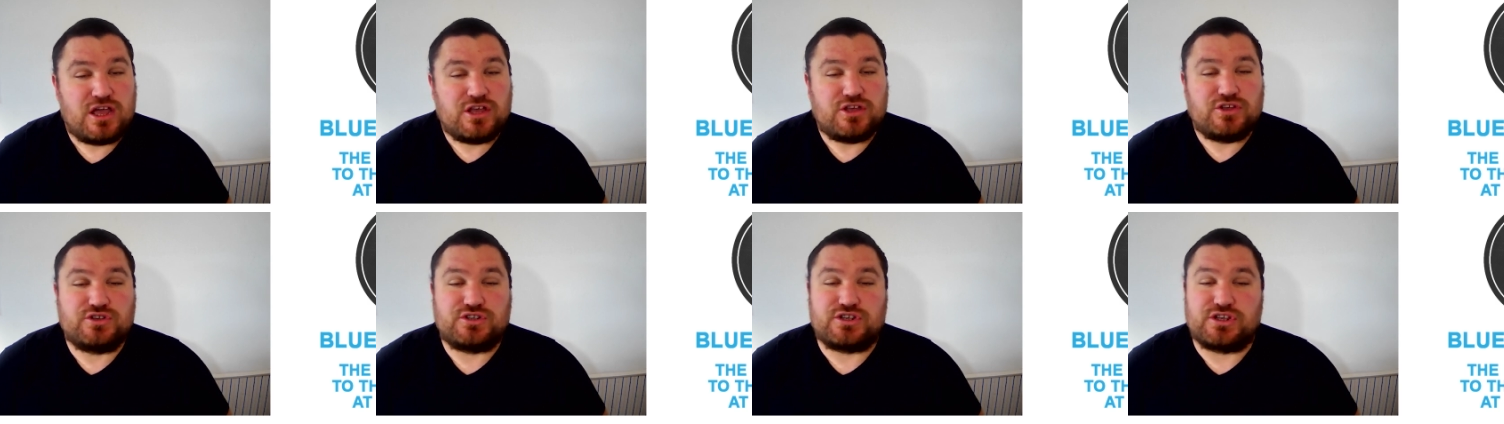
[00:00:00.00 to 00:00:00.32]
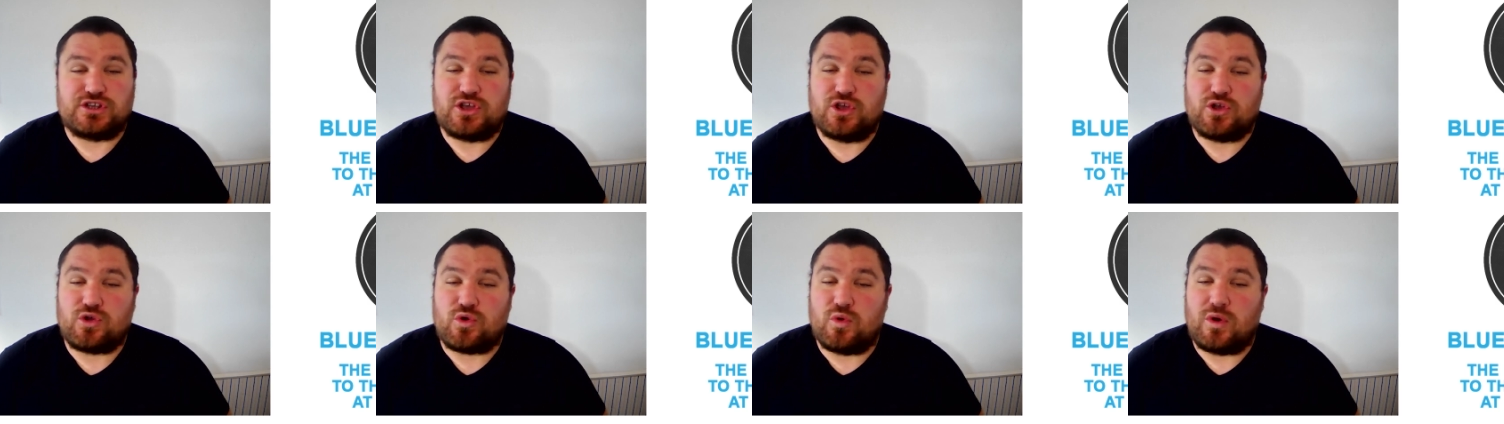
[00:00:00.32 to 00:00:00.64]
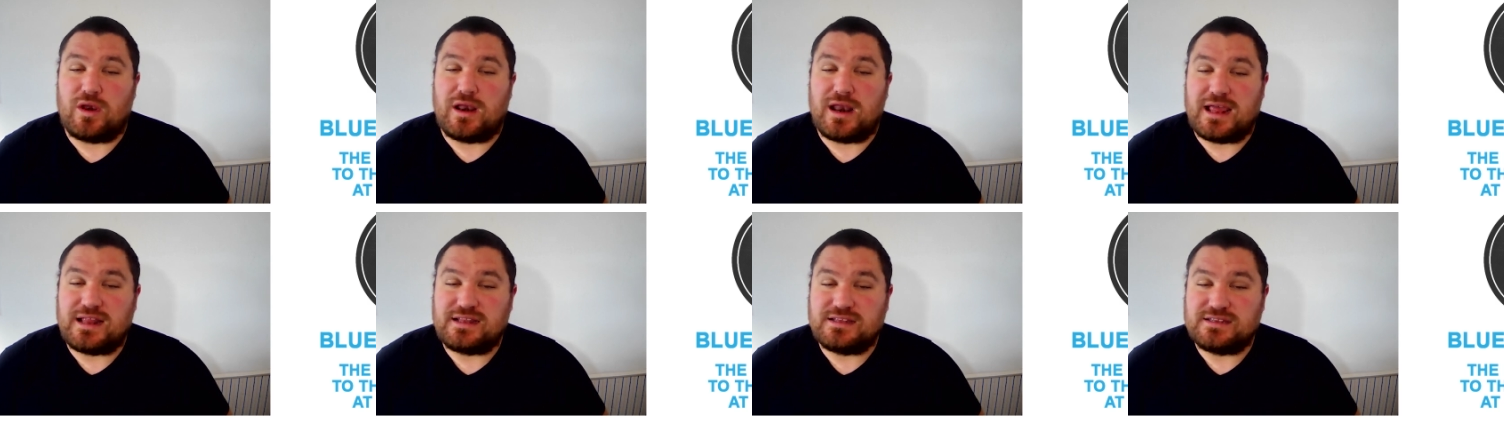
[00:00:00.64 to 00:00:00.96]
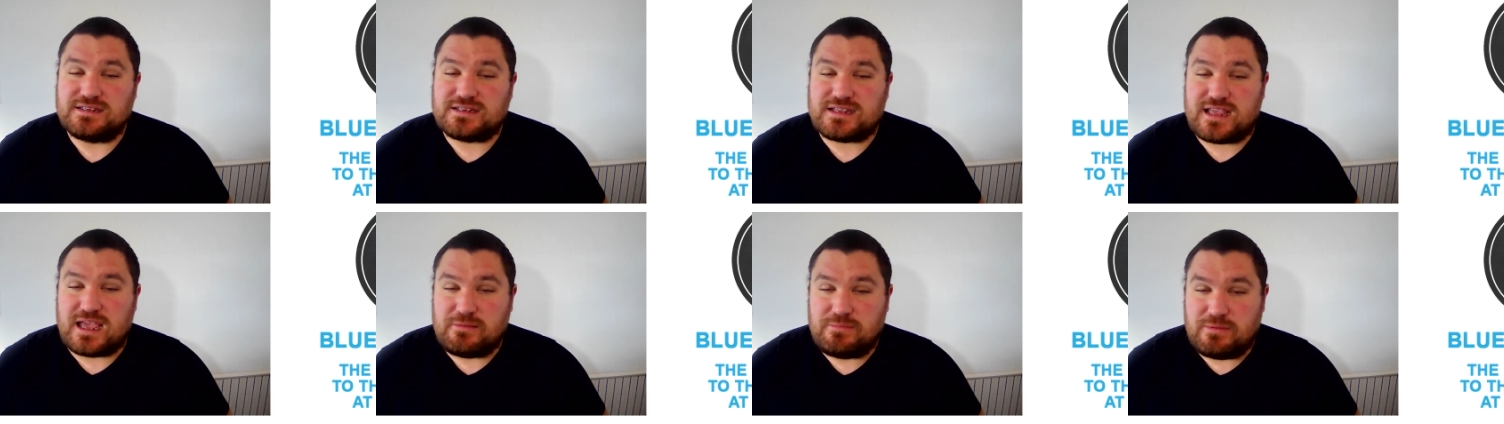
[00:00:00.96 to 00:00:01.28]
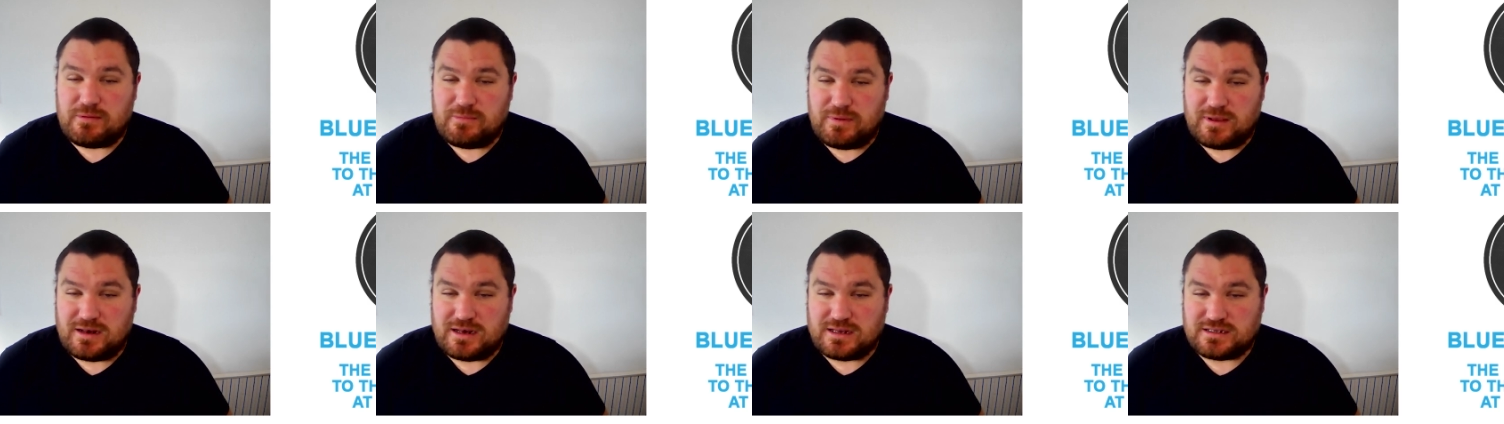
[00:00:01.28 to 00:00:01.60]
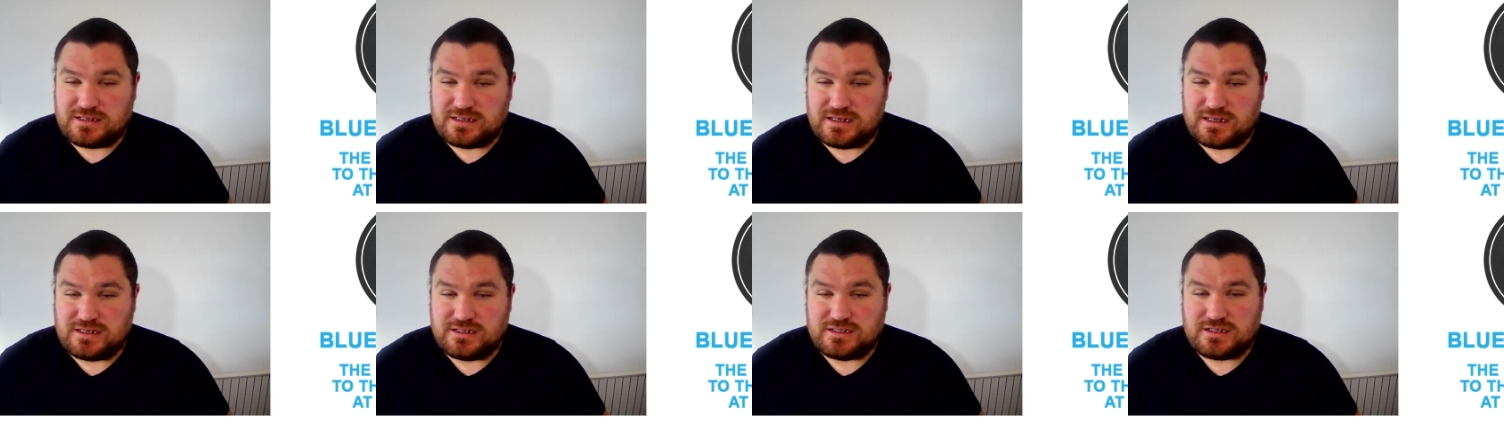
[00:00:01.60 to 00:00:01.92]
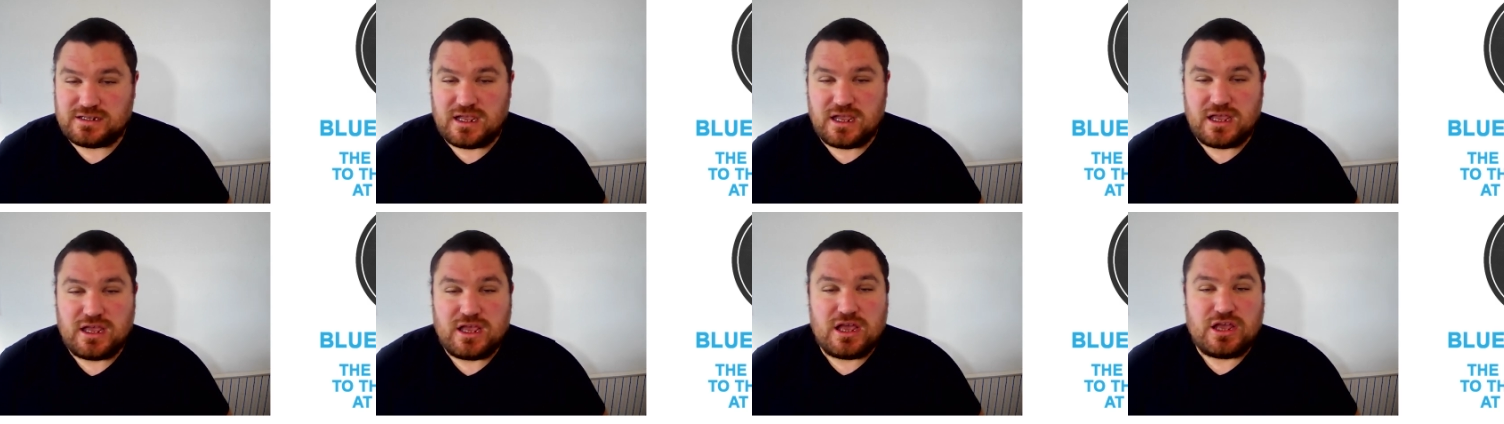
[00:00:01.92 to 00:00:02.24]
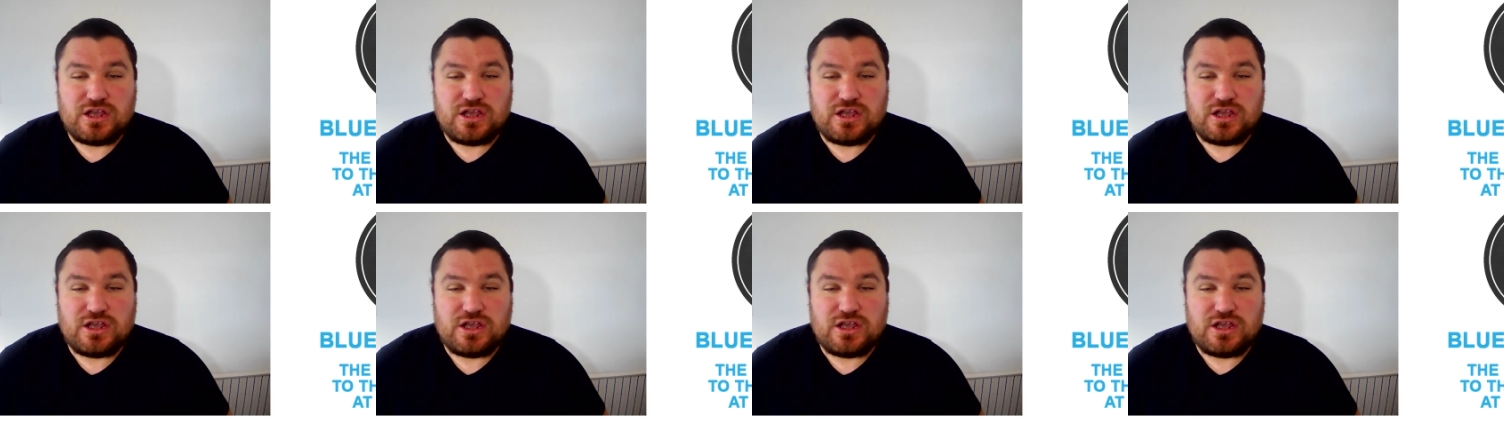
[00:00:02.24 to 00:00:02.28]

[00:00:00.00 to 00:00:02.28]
using Google Lens capabilities